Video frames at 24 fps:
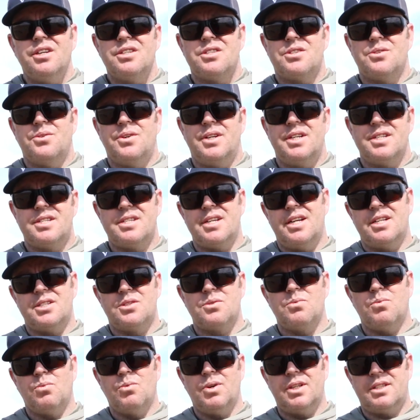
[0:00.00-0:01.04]
So in a
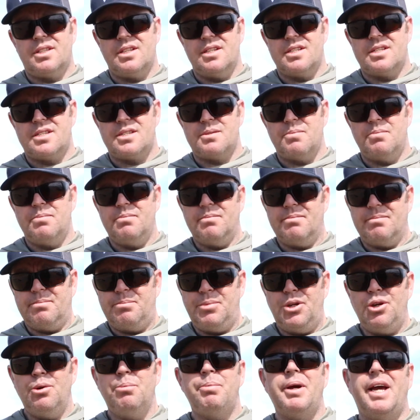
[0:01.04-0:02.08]
sense, what this
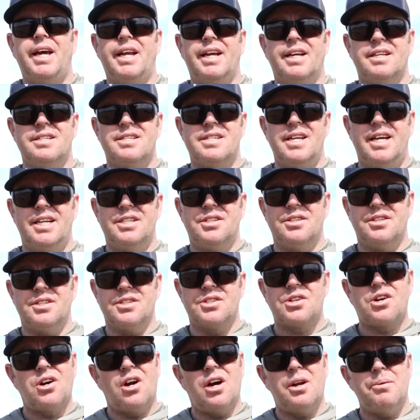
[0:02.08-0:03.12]
pupating stage of
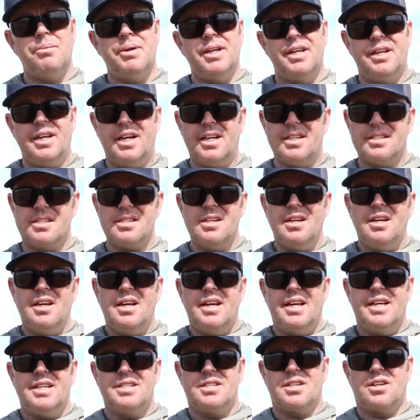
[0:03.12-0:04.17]
this chironomid does
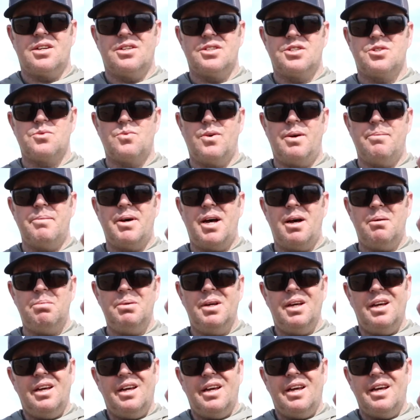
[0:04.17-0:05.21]
is it'll swim up,
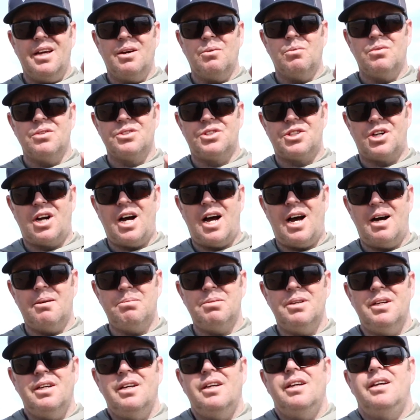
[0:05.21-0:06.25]
it will
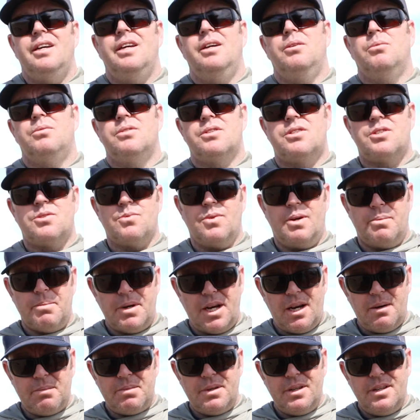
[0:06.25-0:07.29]
drop, it will swim
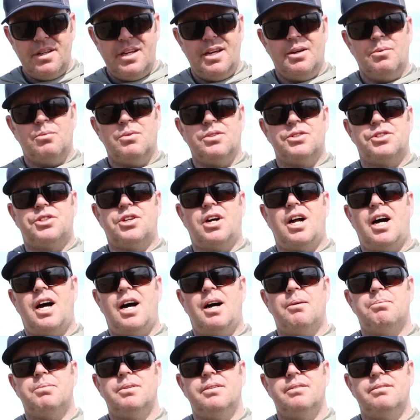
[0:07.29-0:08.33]
up, it will
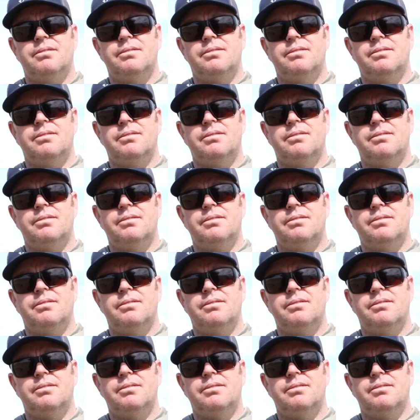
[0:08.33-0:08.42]
drop,